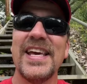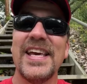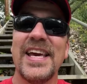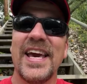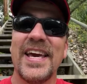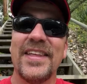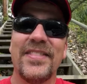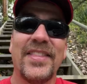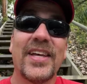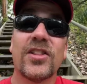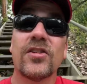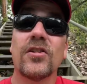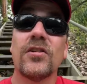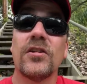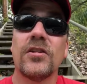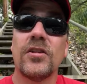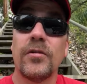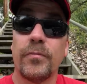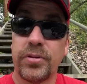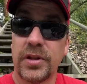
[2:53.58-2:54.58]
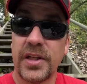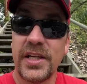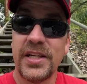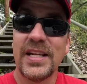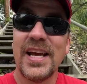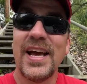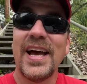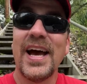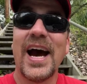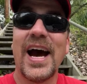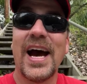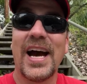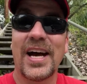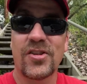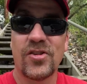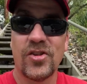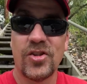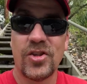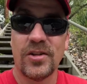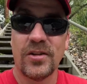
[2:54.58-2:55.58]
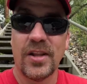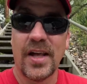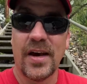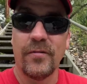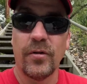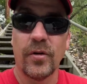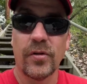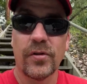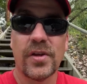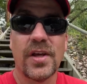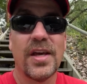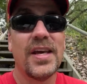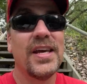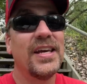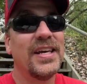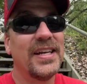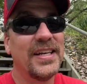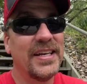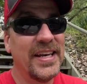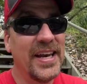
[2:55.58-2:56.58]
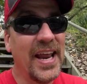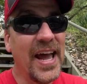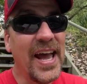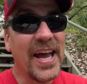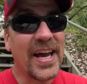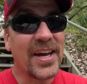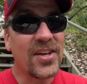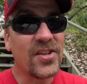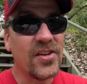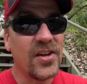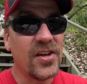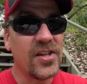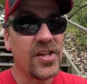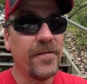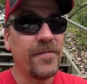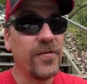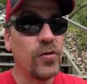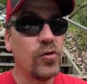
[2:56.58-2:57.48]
and that's going to deplete oxygen levels. Next is if you